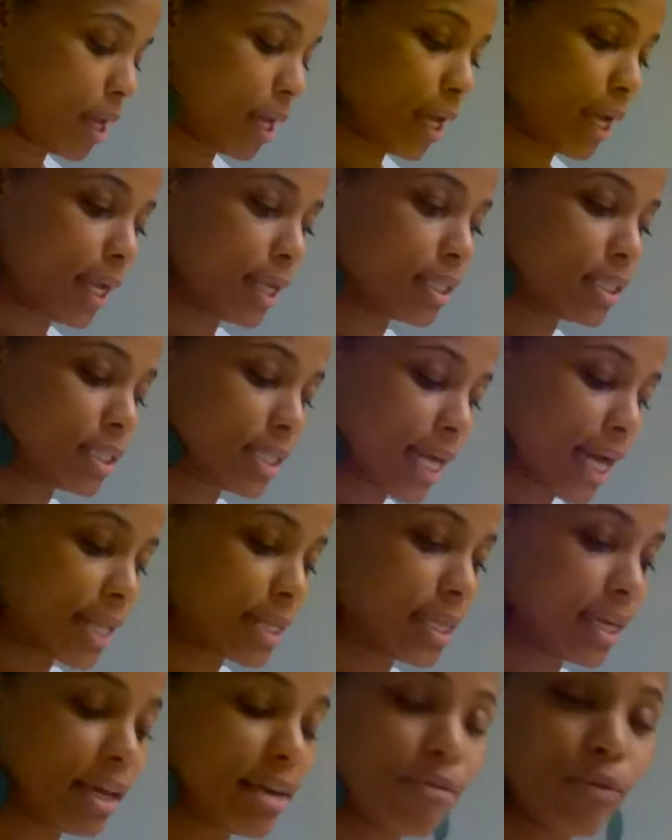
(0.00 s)

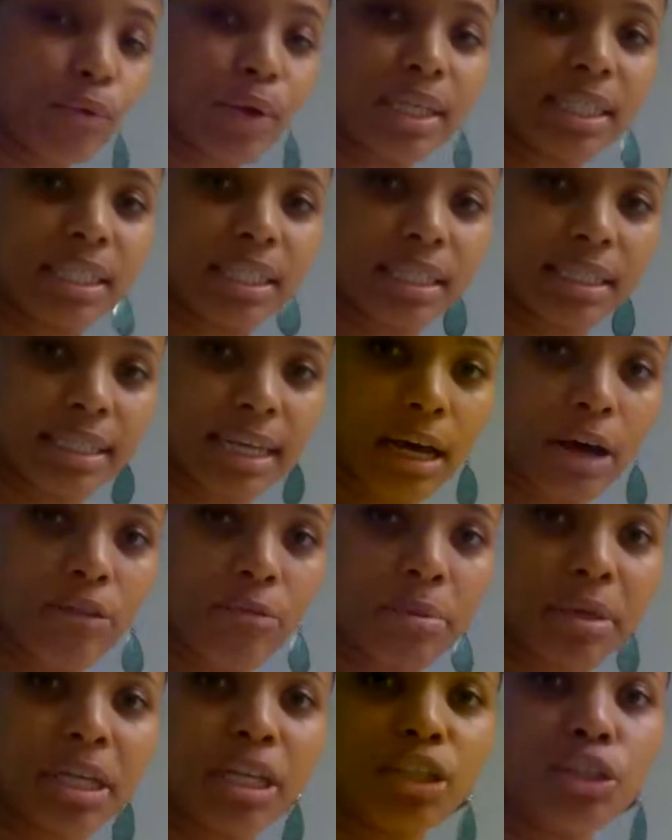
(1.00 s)
inside the invoice
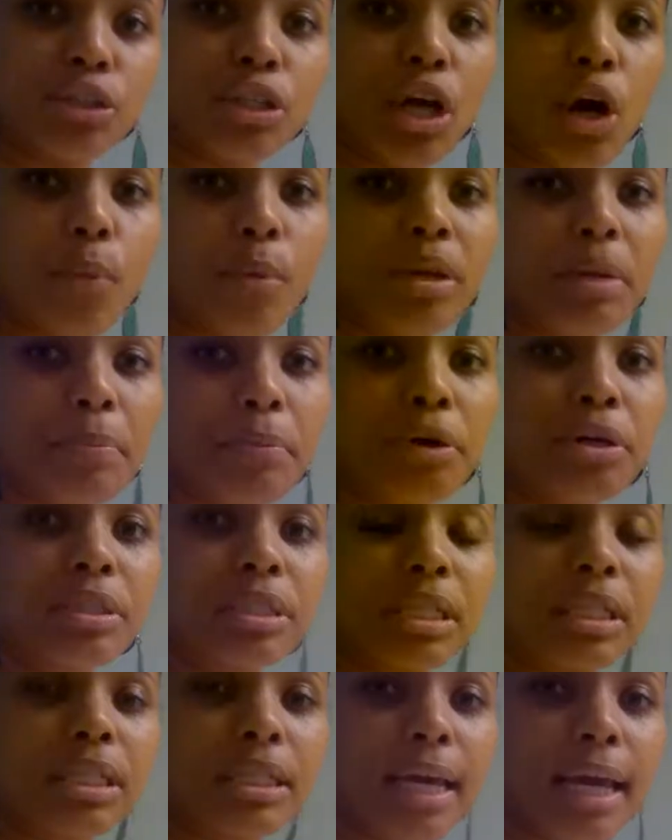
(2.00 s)
itself, because you don't want a
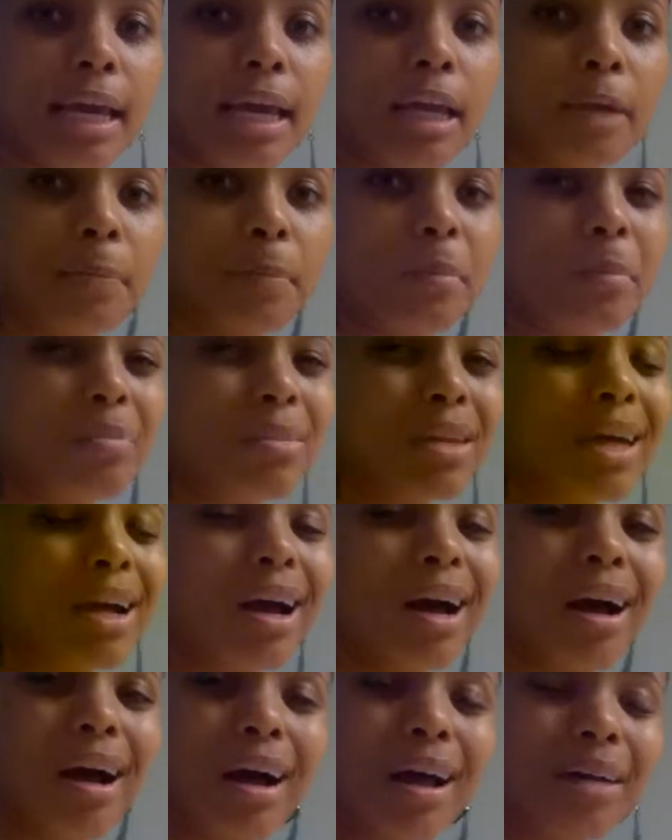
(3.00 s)
person to say,
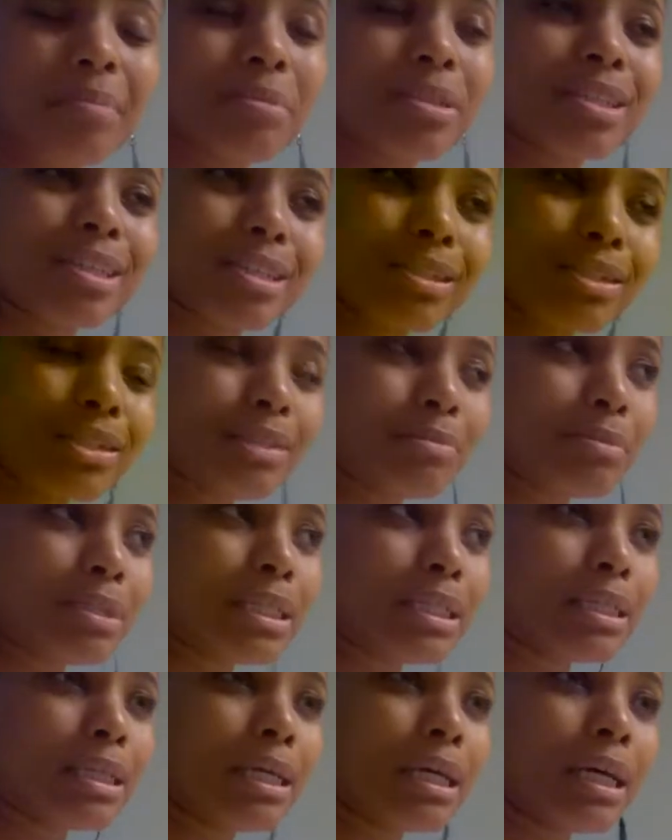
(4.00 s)
excuse
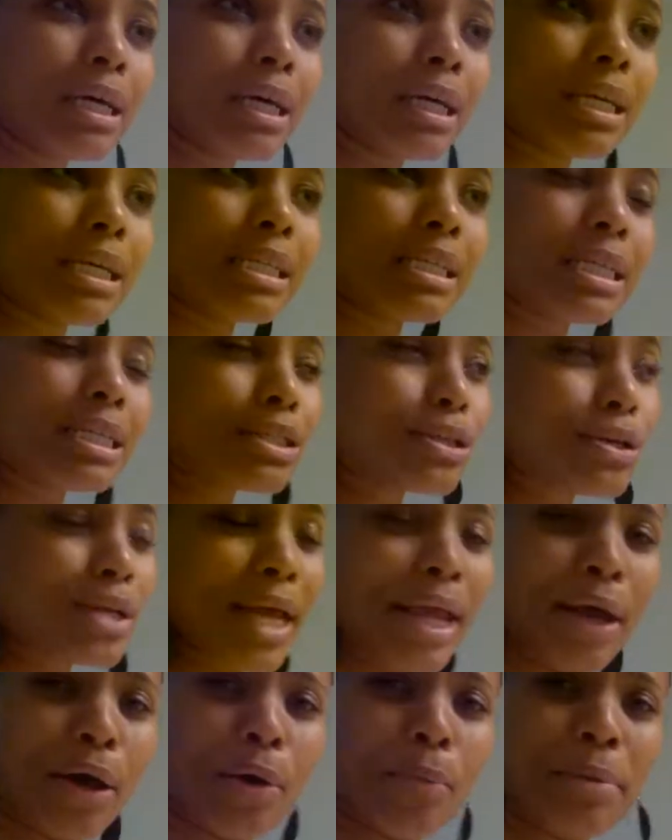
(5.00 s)
me, is this going
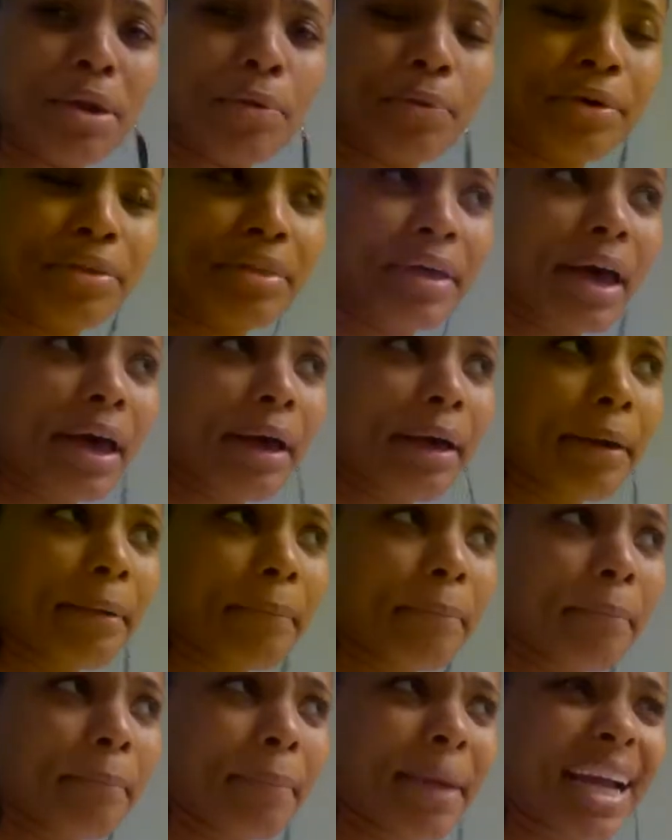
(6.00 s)
to help me with
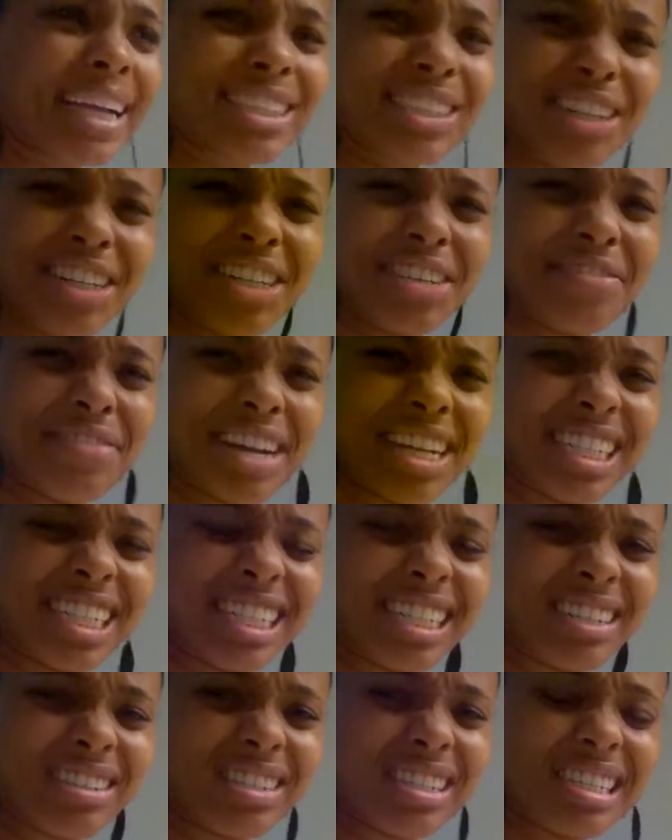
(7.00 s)
bacterial
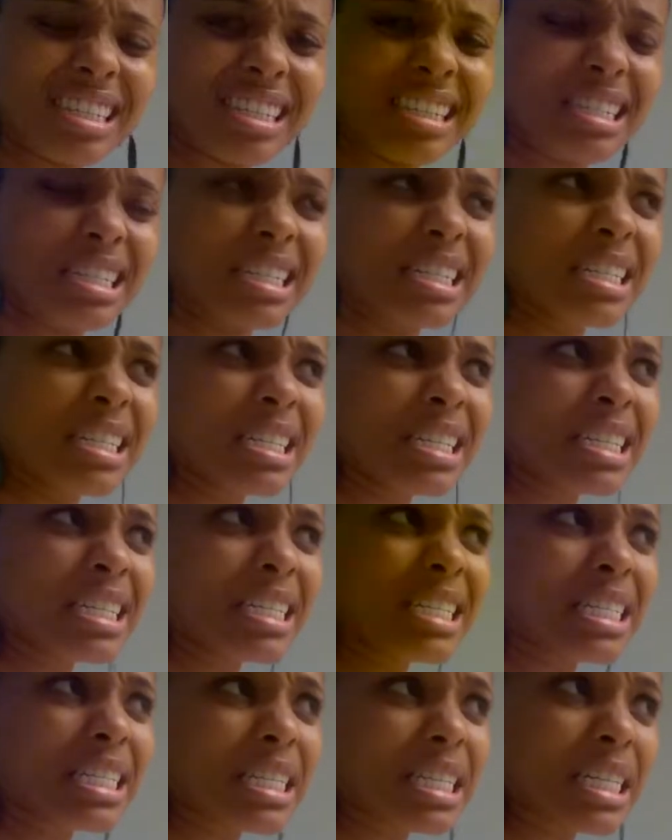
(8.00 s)
vaginosis, or
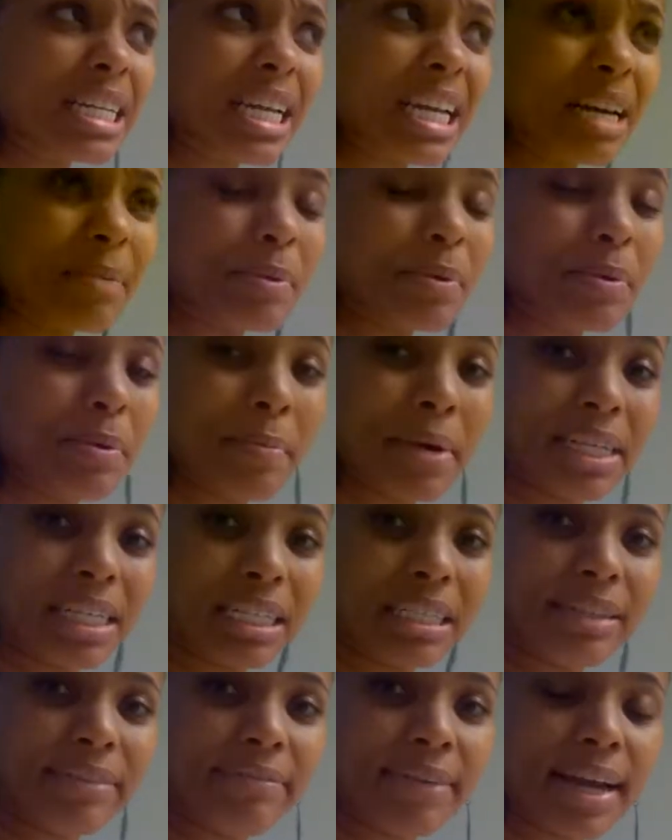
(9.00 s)
is this going to help me with my
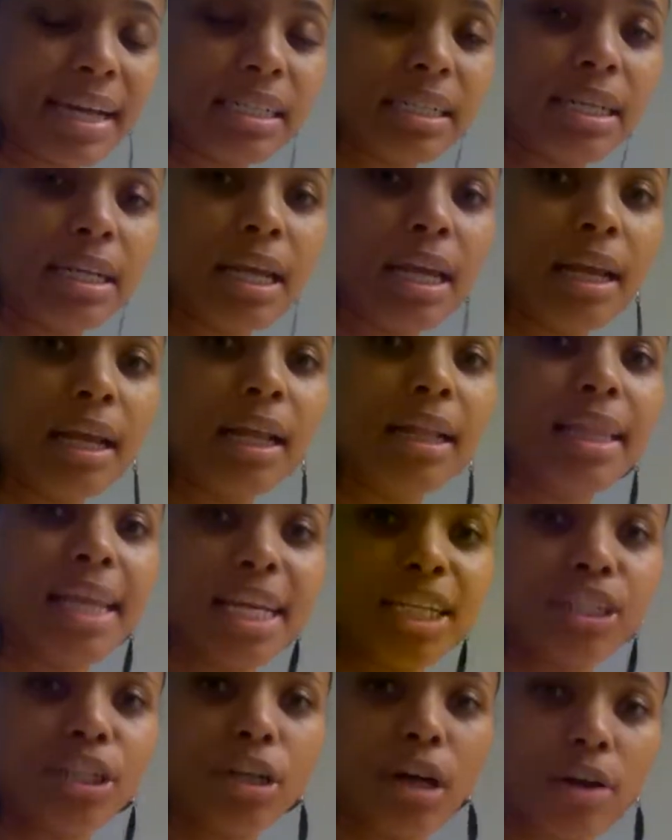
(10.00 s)
yeast infection?
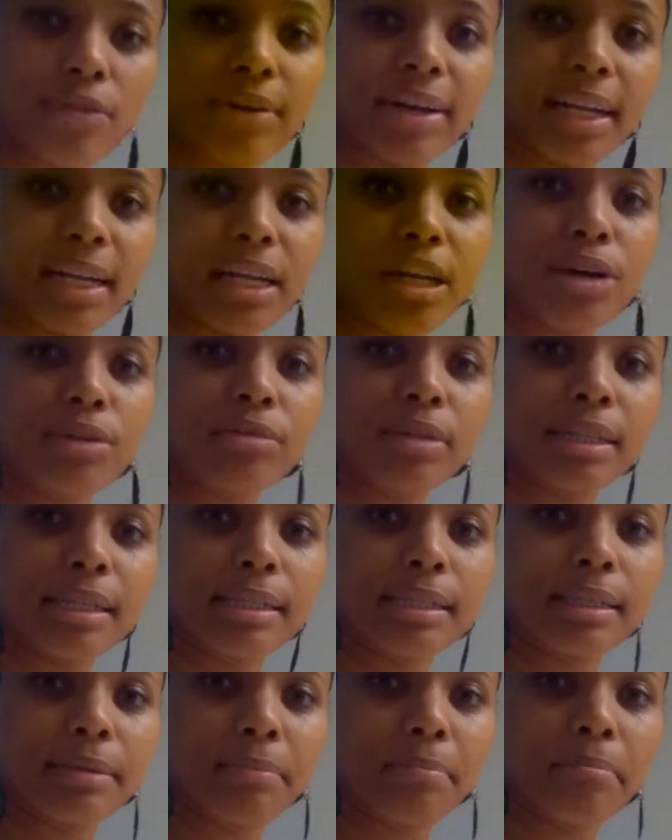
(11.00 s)
They should already know
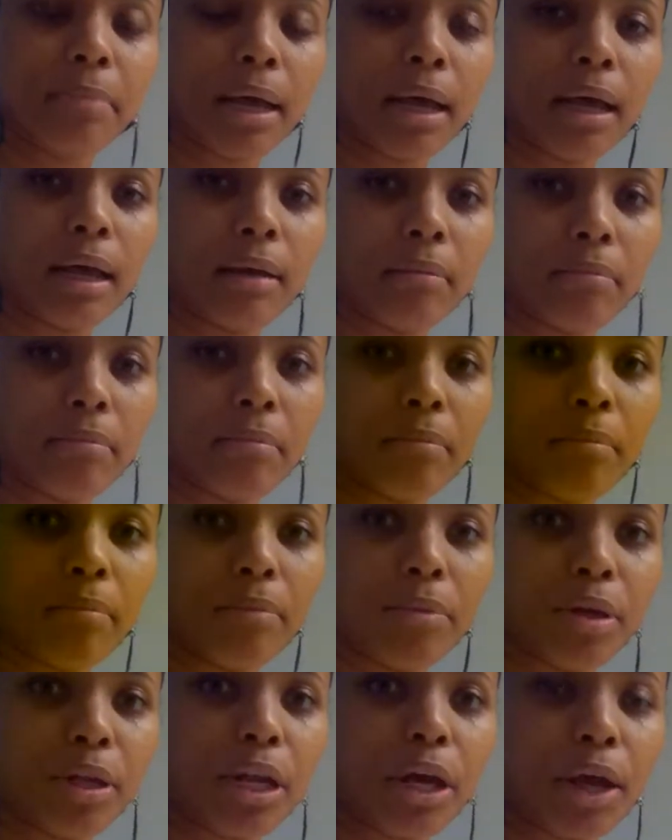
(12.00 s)
this,
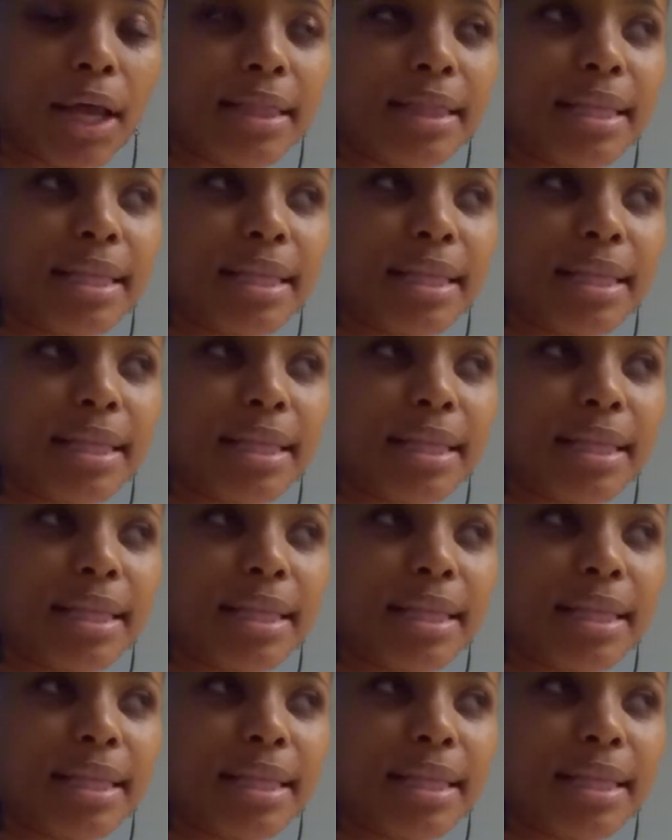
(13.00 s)
at